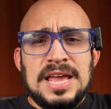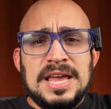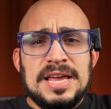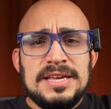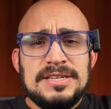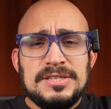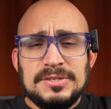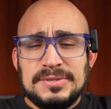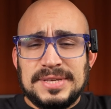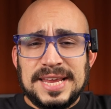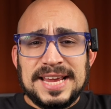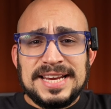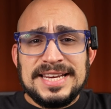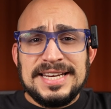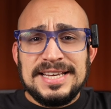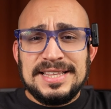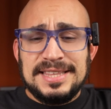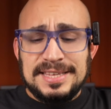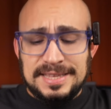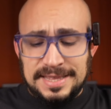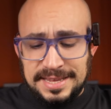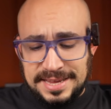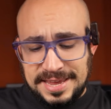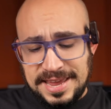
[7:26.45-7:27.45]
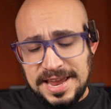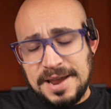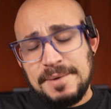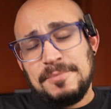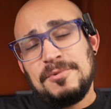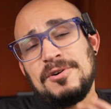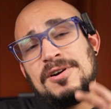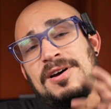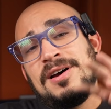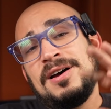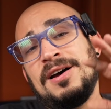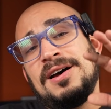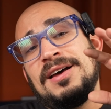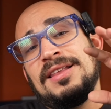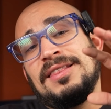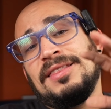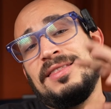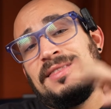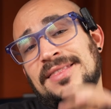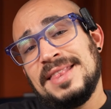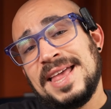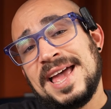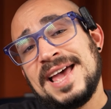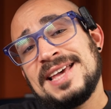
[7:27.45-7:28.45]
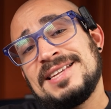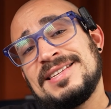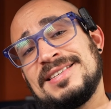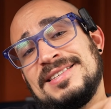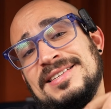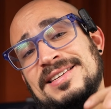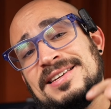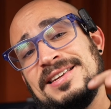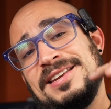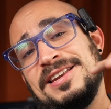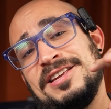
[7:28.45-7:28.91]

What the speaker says: So technically the camera lasted